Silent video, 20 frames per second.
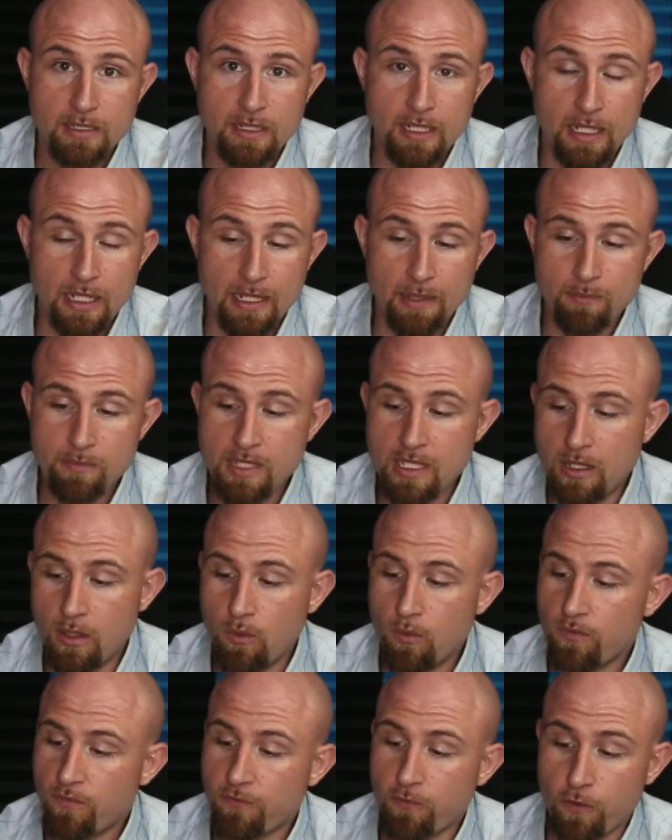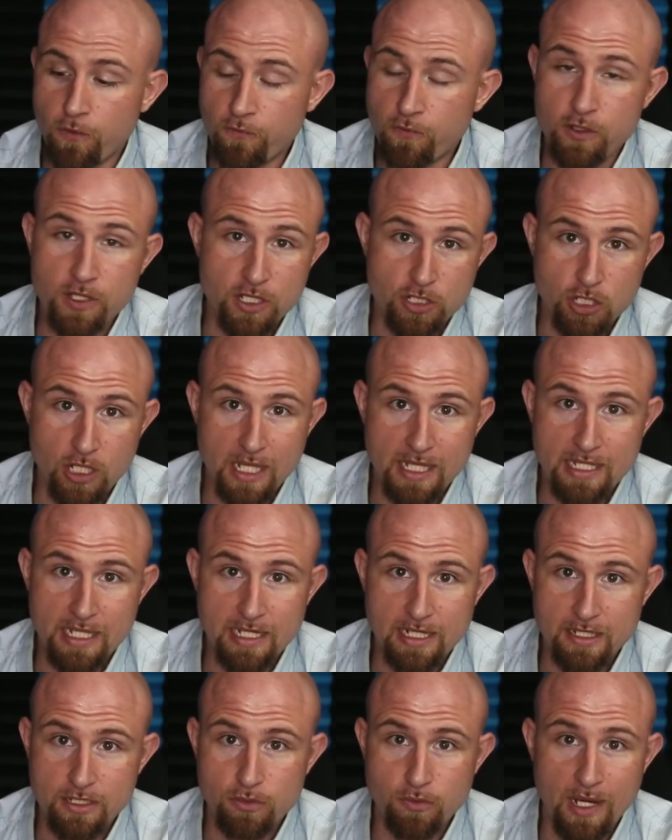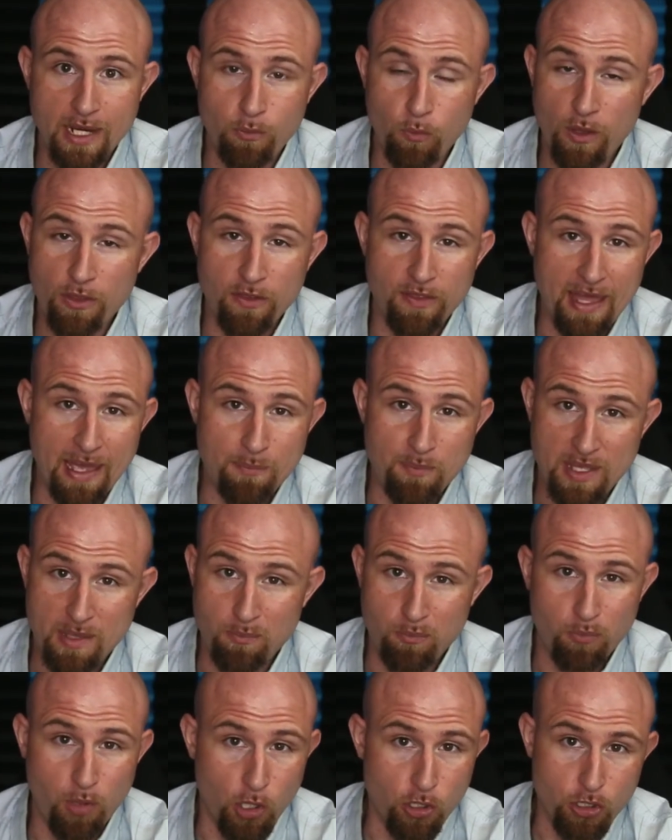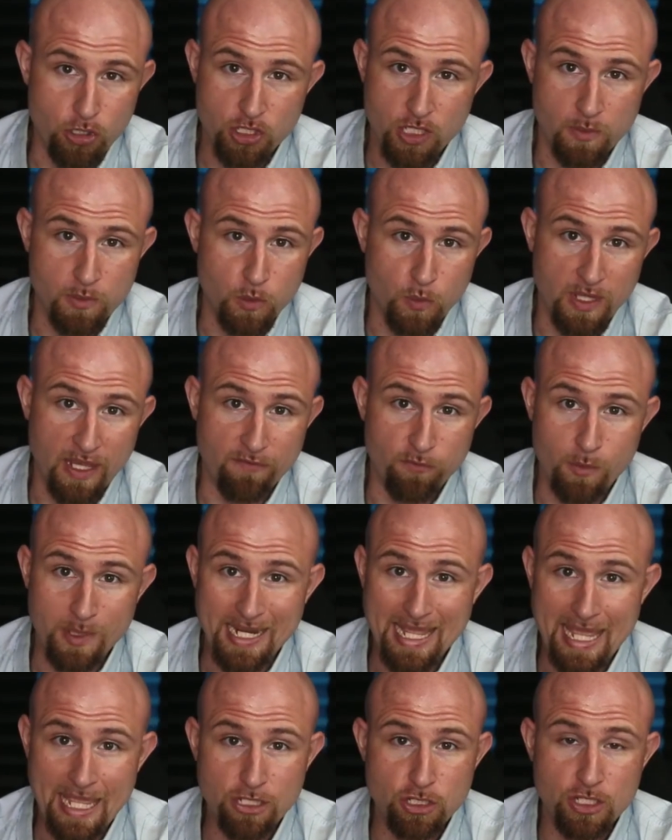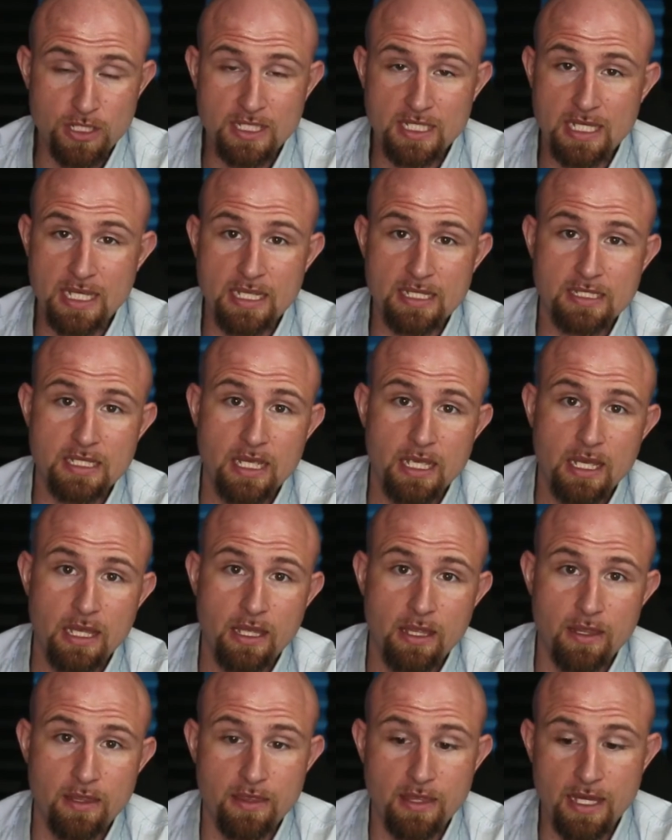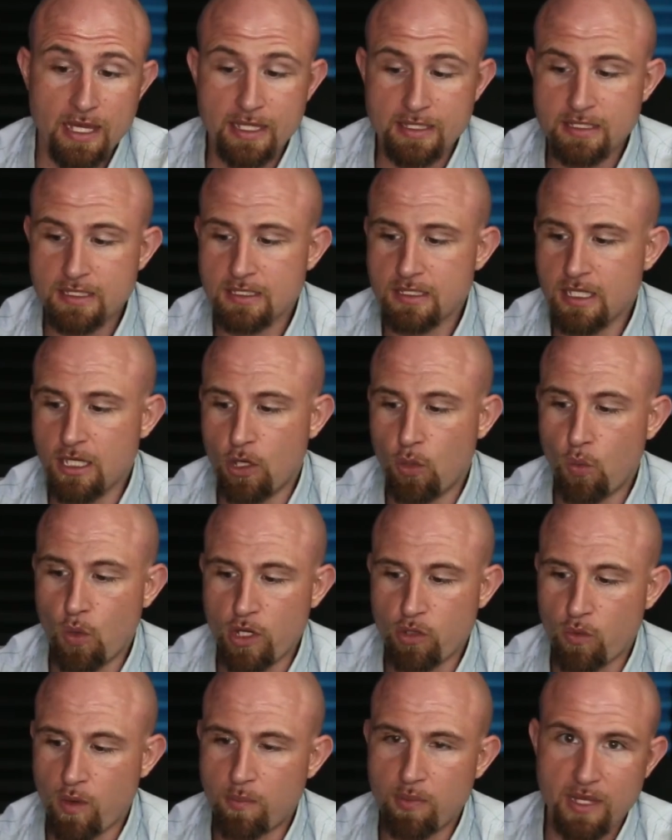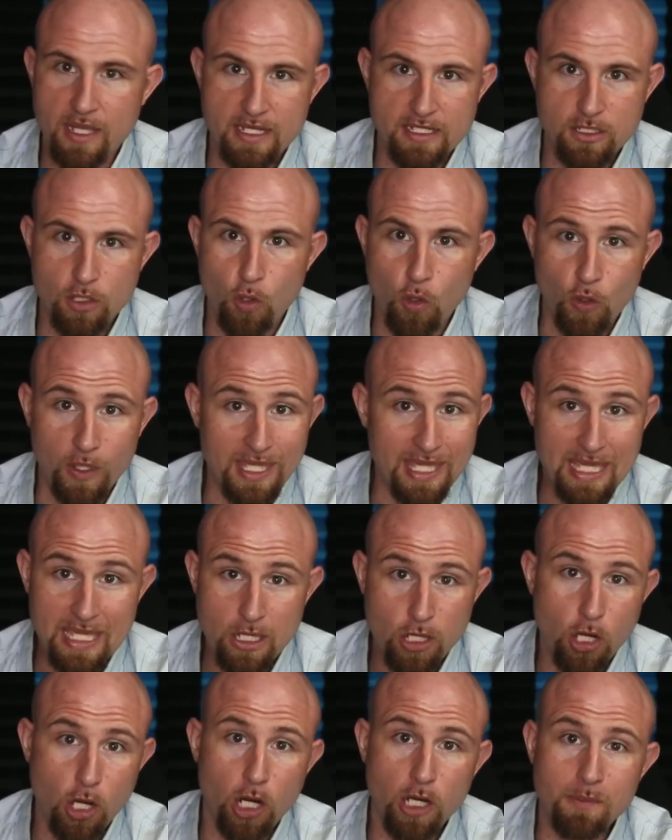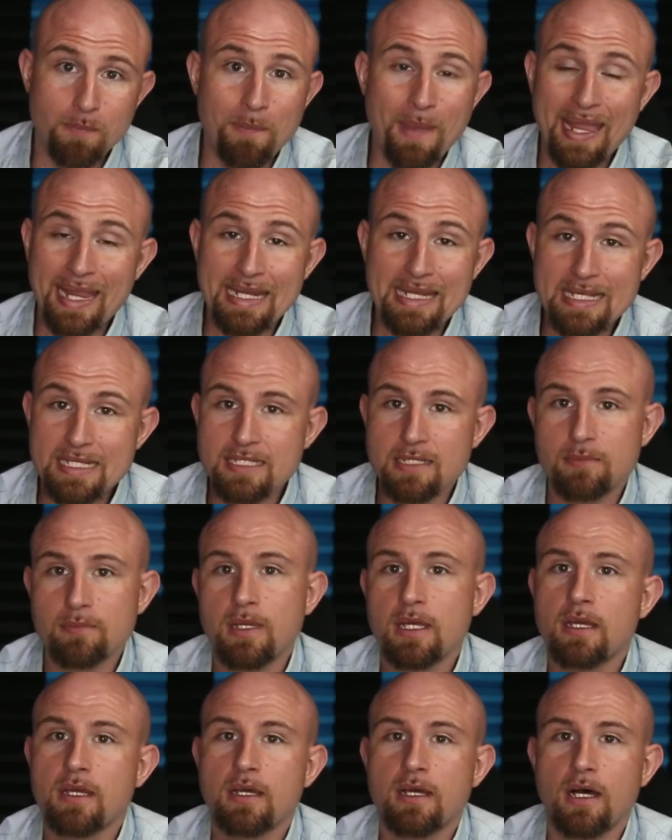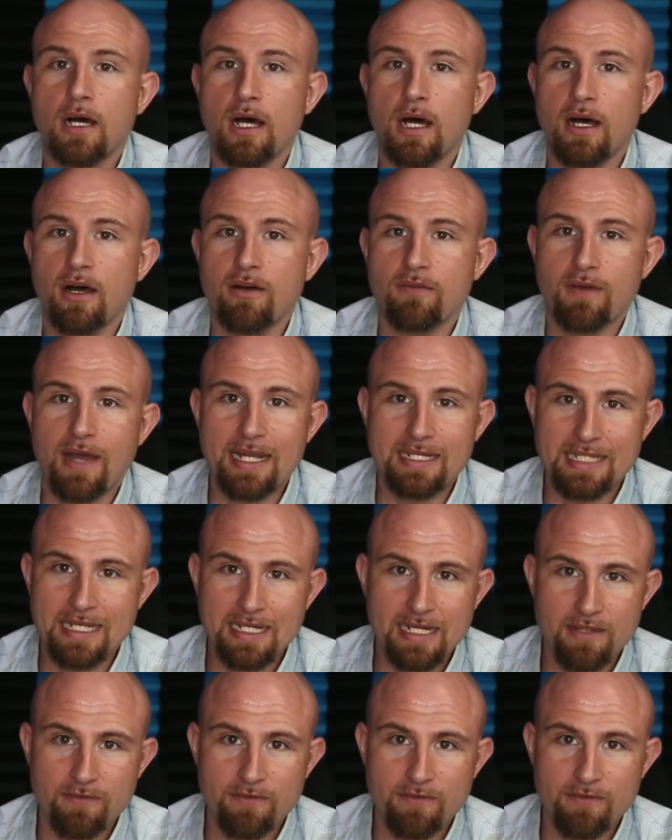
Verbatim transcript: Um, you know, for, for digital identities, right? Whether that be partnerships with government agencies that, you know, want to replace the whole key card mechanism of identity